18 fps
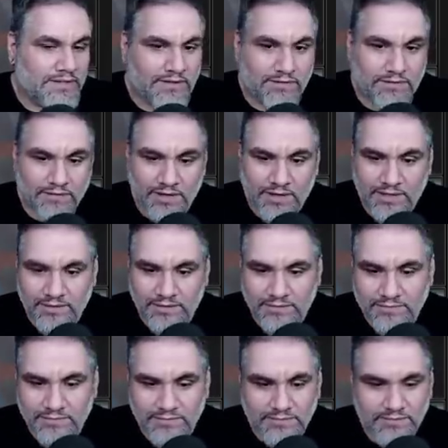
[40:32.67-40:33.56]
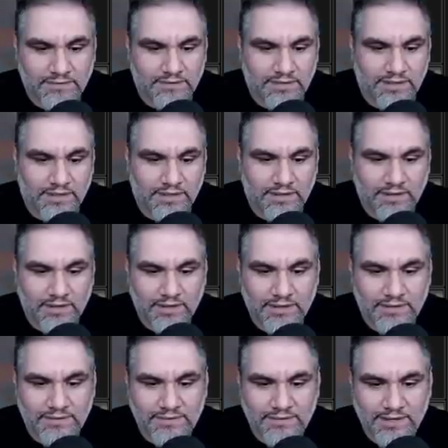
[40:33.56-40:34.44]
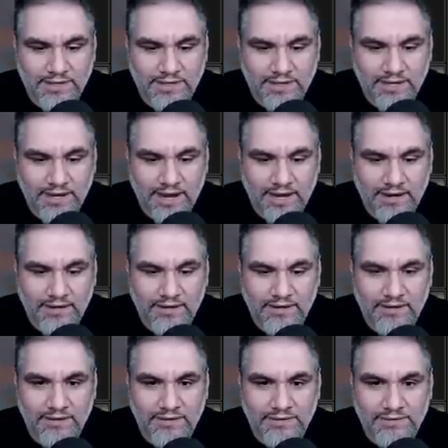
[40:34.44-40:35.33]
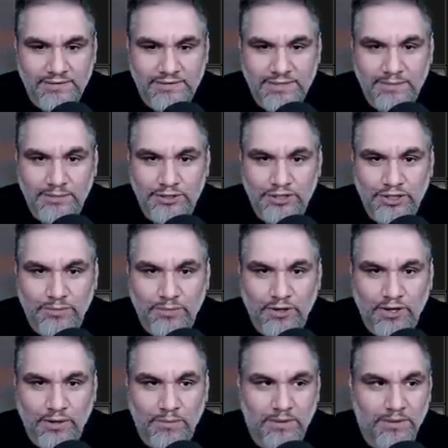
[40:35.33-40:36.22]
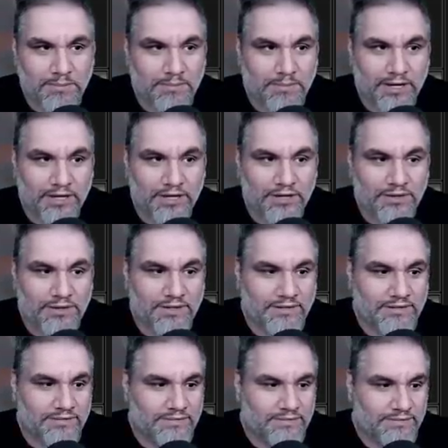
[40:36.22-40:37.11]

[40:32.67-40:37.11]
All right. And let's take a gander and see what you're working with, my dude.